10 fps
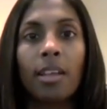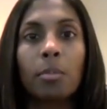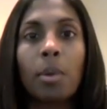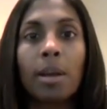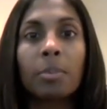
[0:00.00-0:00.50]

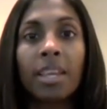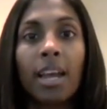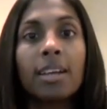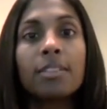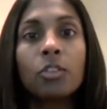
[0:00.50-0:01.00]
But
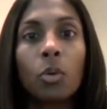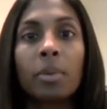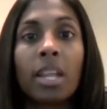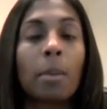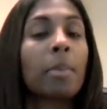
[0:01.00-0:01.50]
because so
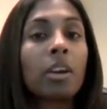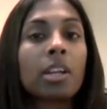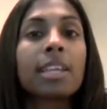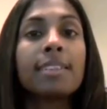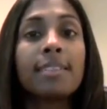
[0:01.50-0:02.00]
many
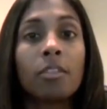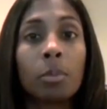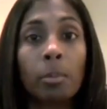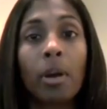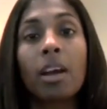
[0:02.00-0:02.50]
Americans have
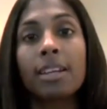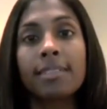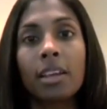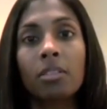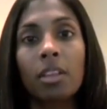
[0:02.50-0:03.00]
been buying
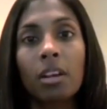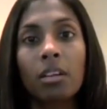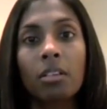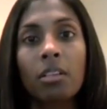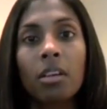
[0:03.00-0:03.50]
down there,
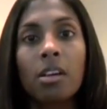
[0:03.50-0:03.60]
